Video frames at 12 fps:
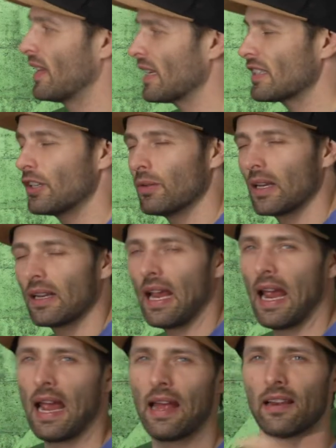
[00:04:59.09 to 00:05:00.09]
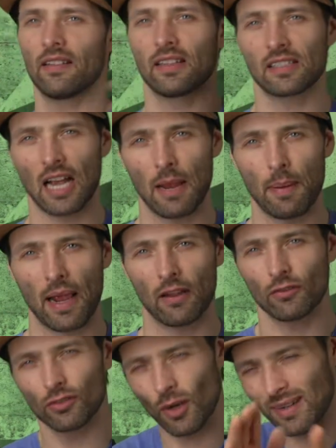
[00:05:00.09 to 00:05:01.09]
this unit and the Sky Panel
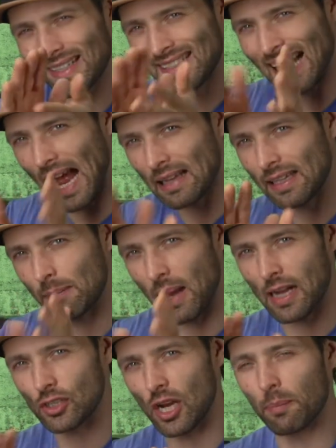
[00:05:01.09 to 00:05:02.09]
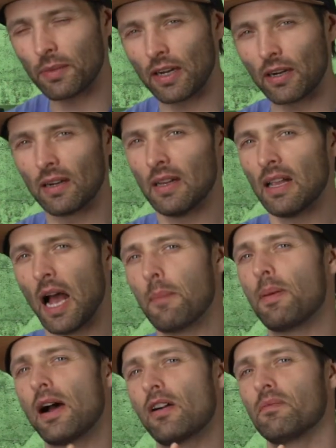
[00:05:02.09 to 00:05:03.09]
don't exactly match up. They're
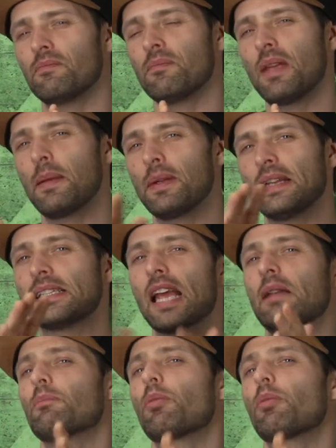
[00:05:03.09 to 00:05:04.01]
about maybe ten